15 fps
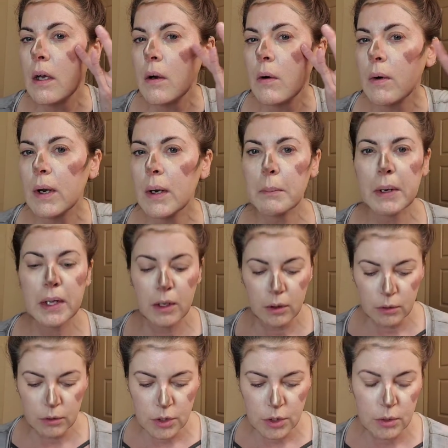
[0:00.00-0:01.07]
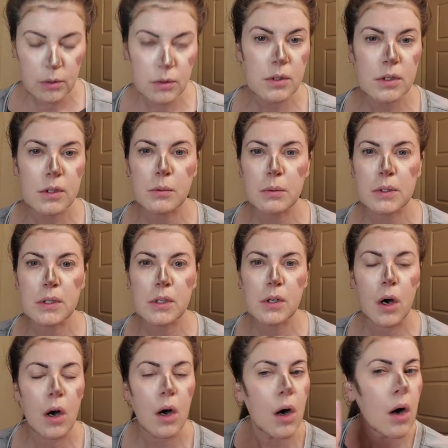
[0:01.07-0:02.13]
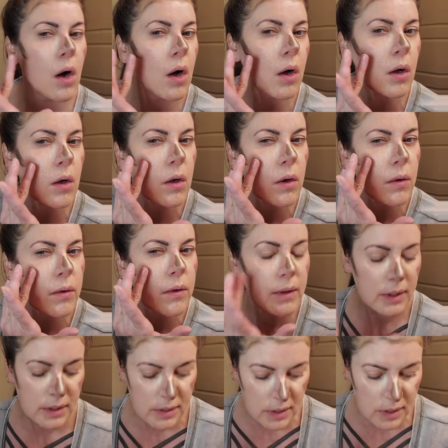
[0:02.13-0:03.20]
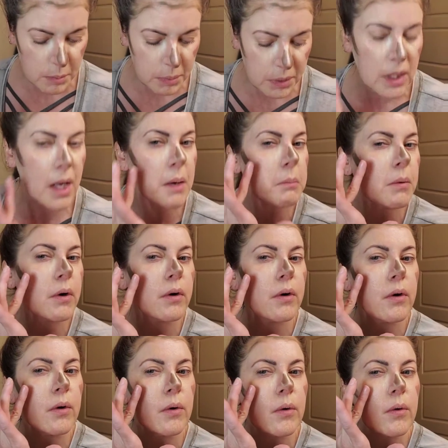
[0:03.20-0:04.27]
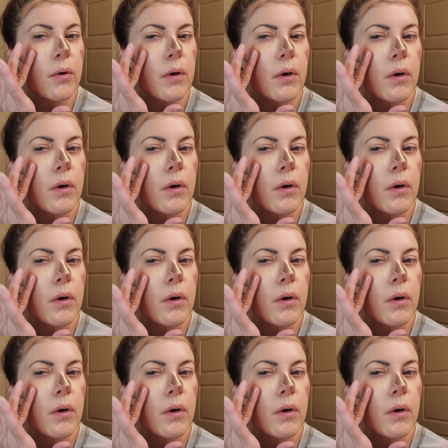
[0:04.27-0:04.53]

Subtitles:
one of my go-tos. This one's called, is this plum or nude?